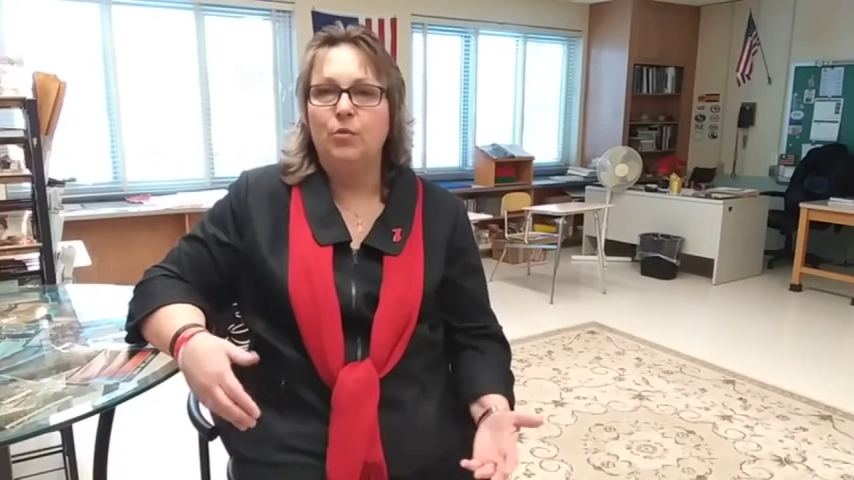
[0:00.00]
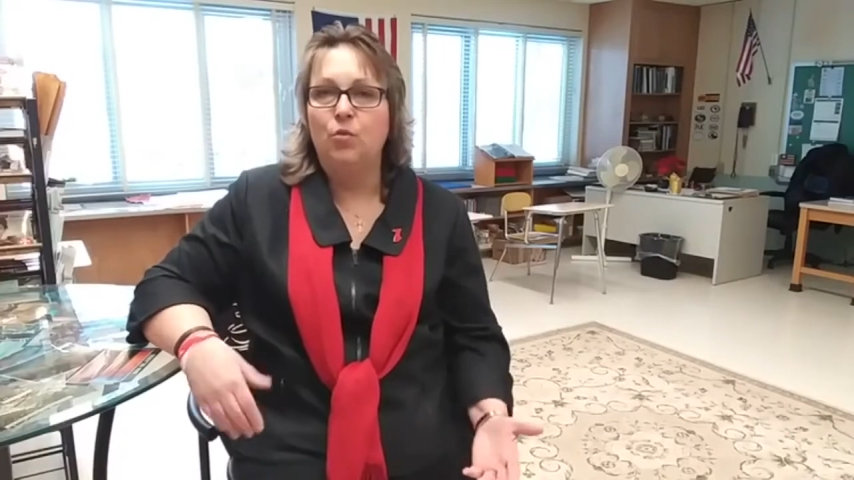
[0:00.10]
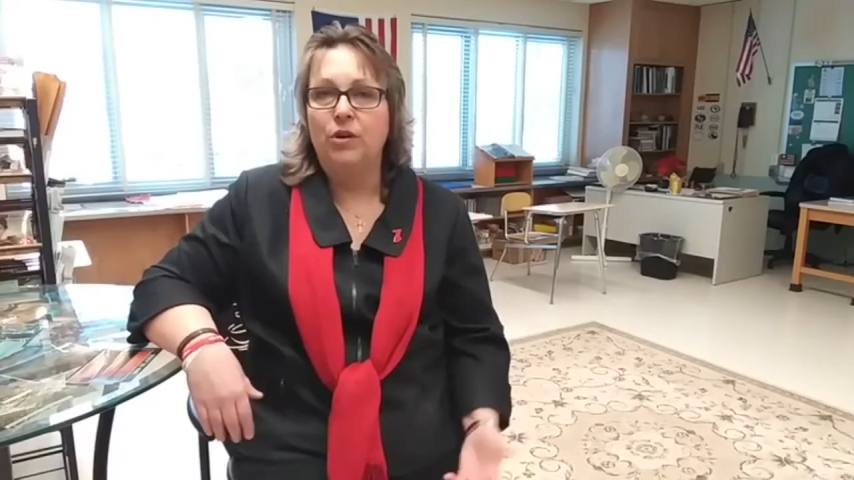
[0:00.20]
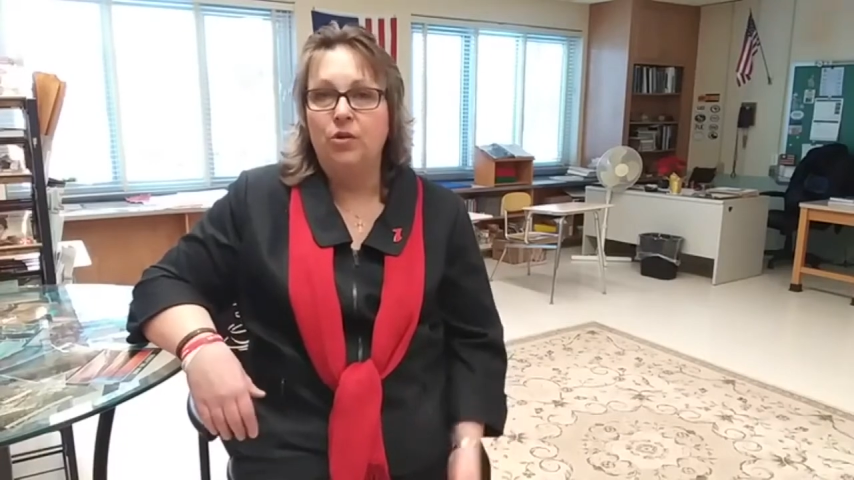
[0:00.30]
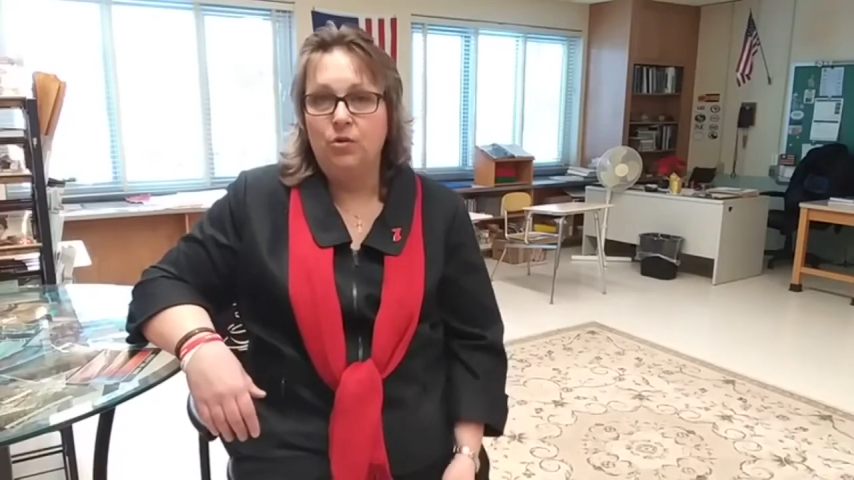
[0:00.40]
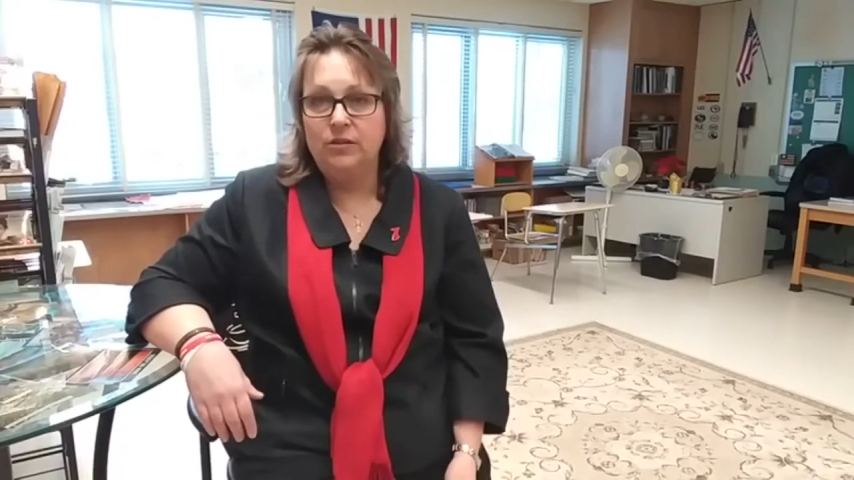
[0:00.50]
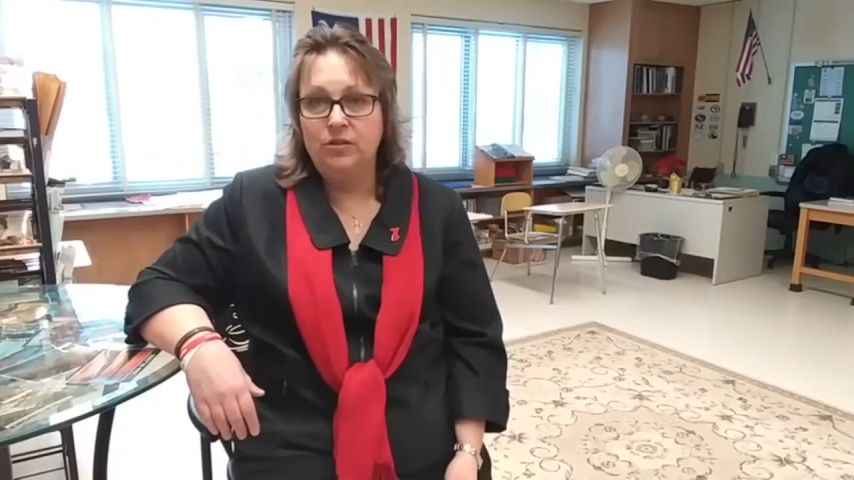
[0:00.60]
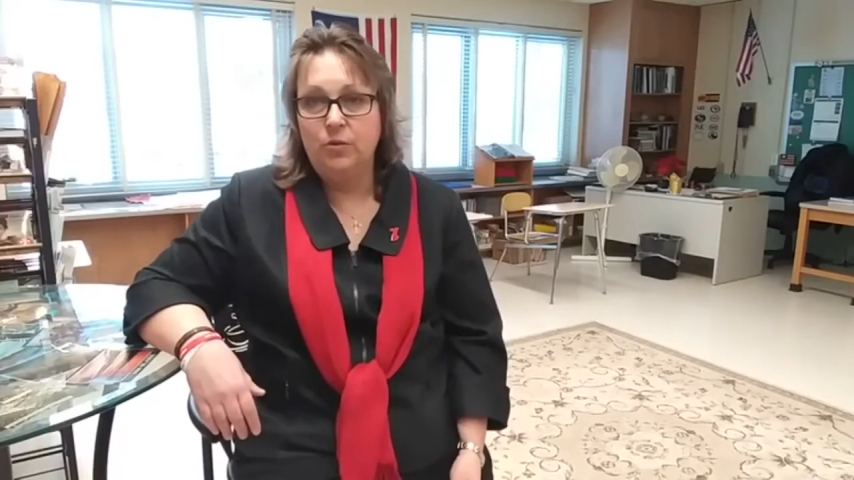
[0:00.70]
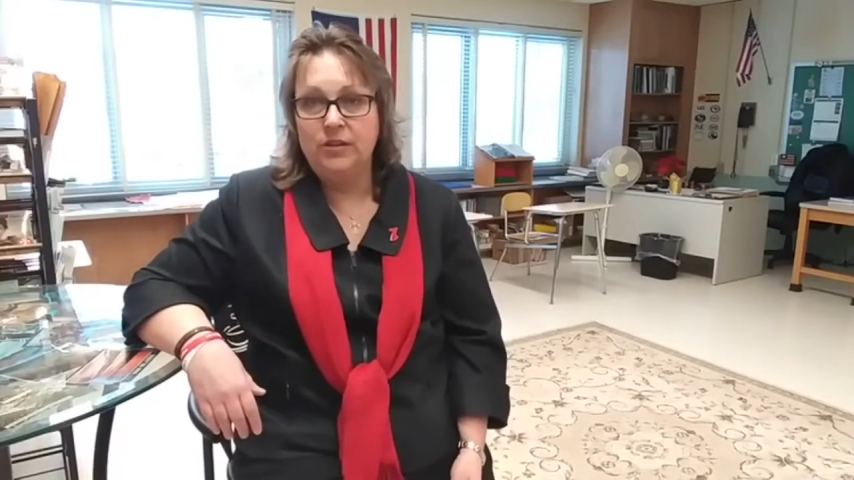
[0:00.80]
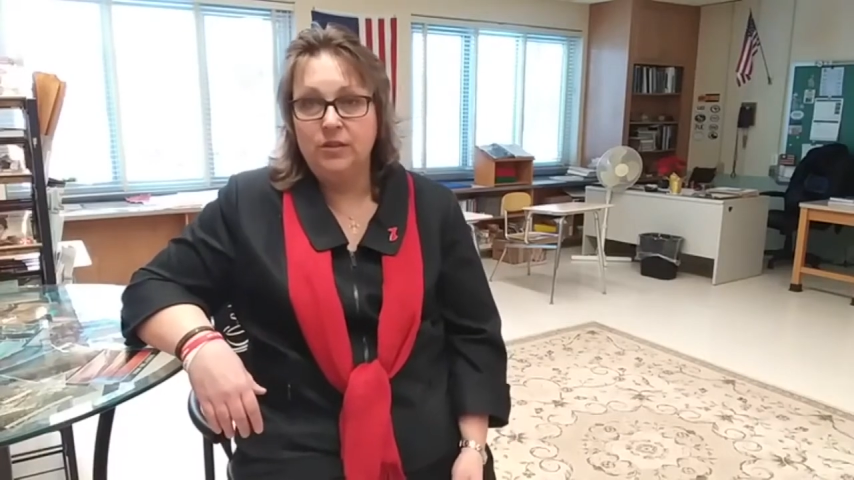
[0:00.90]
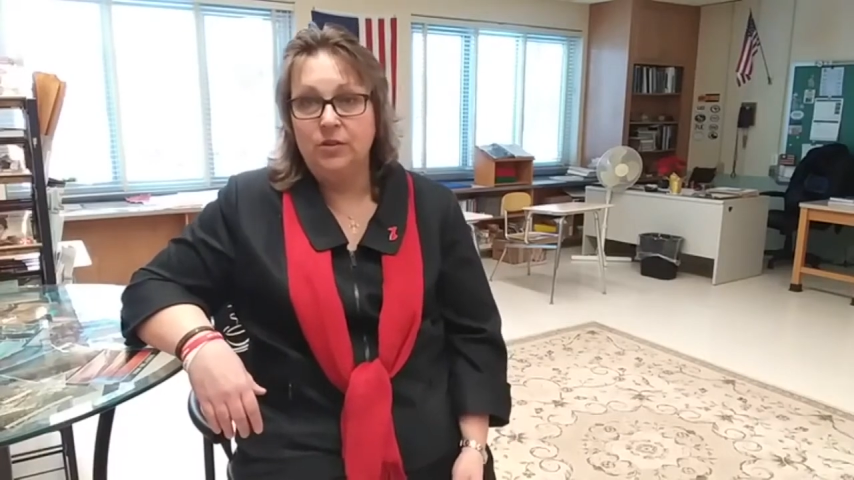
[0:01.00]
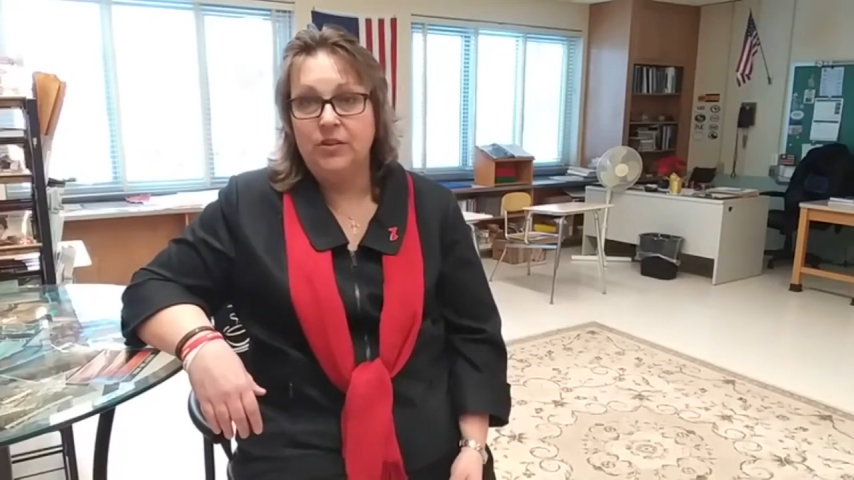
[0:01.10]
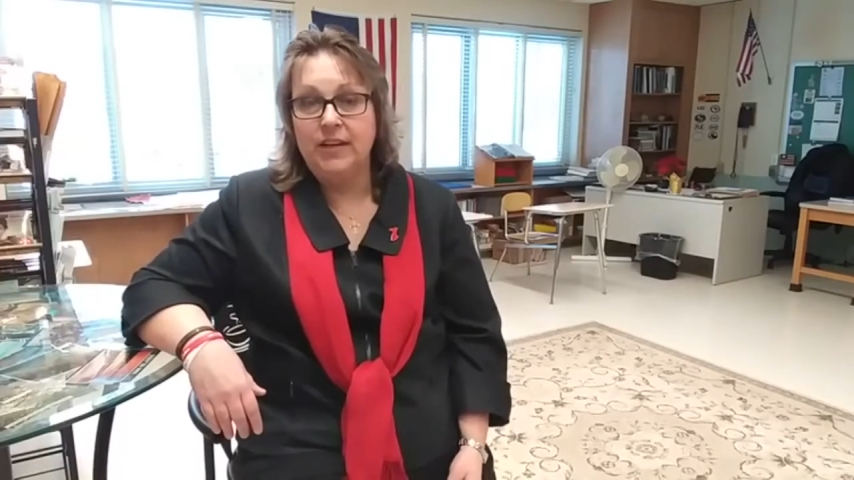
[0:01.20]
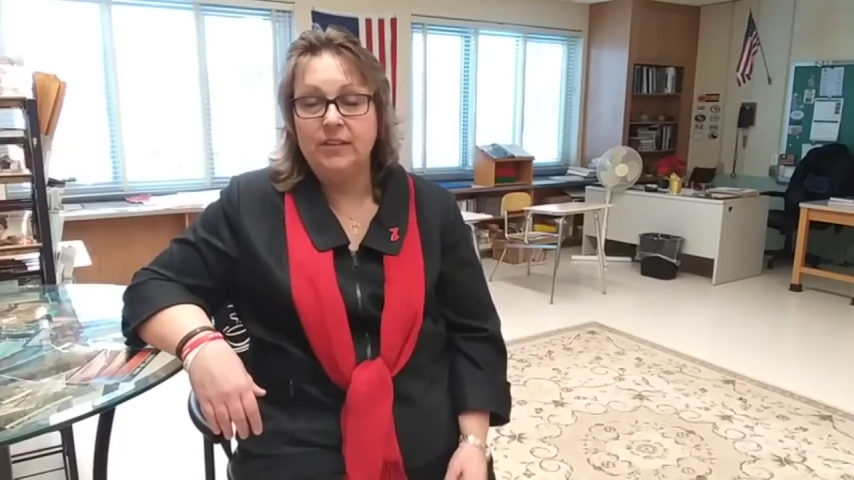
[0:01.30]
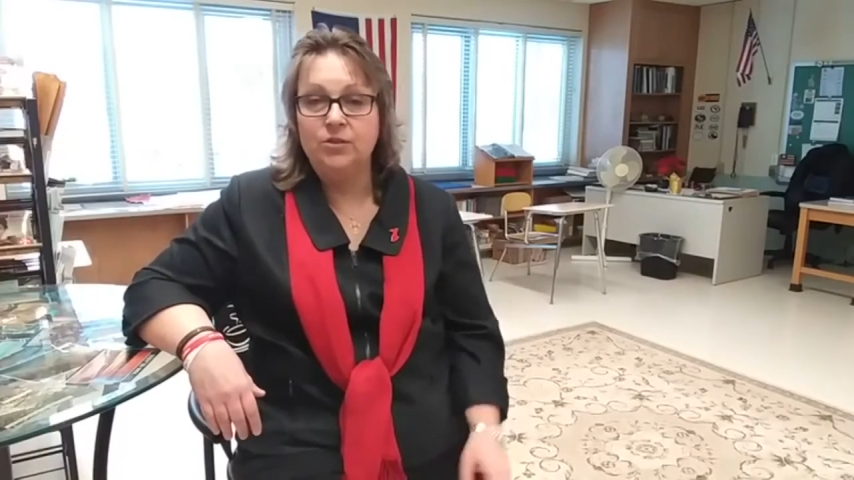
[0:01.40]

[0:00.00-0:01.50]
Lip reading: one goal is always learning.